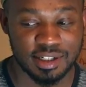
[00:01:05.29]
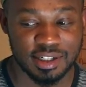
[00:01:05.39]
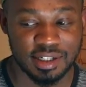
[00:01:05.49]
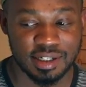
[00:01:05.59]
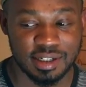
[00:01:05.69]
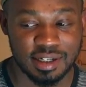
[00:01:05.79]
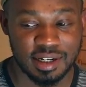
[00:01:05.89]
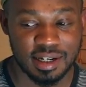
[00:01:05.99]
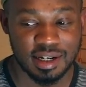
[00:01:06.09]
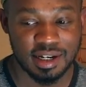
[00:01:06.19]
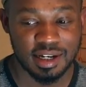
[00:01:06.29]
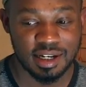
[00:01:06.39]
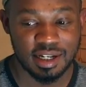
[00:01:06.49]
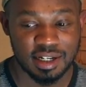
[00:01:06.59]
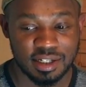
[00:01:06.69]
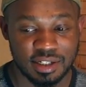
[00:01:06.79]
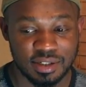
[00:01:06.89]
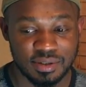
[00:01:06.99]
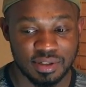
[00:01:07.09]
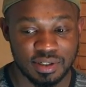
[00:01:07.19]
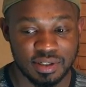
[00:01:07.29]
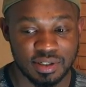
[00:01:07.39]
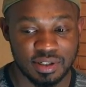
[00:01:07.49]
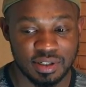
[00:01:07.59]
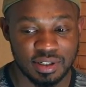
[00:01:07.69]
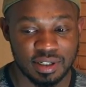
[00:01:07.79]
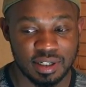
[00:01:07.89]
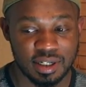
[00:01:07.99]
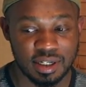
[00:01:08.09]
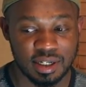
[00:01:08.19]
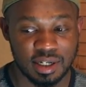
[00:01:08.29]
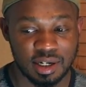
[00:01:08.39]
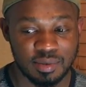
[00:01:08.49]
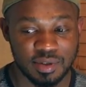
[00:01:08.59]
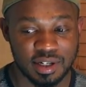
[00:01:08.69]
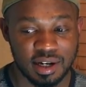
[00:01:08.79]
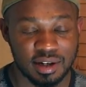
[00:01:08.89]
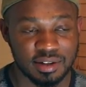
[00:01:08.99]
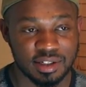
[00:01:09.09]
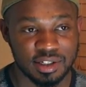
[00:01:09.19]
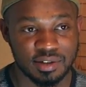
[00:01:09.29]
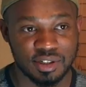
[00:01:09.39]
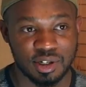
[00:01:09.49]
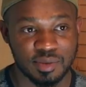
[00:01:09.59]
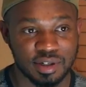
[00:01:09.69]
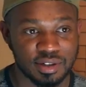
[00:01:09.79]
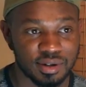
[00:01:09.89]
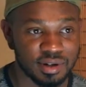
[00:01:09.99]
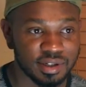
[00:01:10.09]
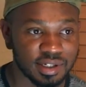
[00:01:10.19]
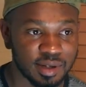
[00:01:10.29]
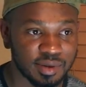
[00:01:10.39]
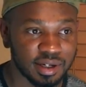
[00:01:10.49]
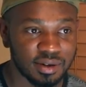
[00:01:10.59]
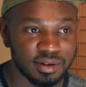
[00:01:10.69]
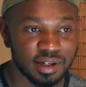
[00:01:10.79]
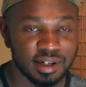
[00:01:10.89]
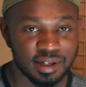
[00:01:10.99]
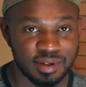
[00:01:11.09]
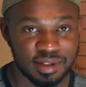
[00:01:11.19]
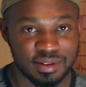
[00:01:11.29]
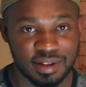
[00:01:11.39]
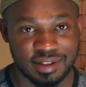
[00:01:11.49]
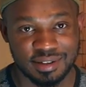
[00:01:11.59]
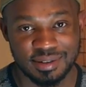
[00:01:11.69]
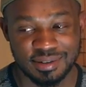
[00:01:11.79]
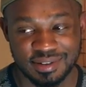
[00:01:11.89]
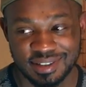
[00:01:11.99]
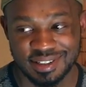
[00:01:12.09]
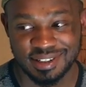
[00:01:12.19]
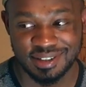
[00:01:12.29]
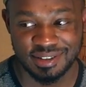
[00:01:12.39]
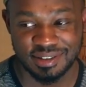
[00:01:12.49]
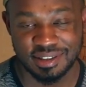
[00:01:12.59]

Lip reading: She used to come to the house and she would show me her drawings, and I'm like, okay, I can do that too, you know?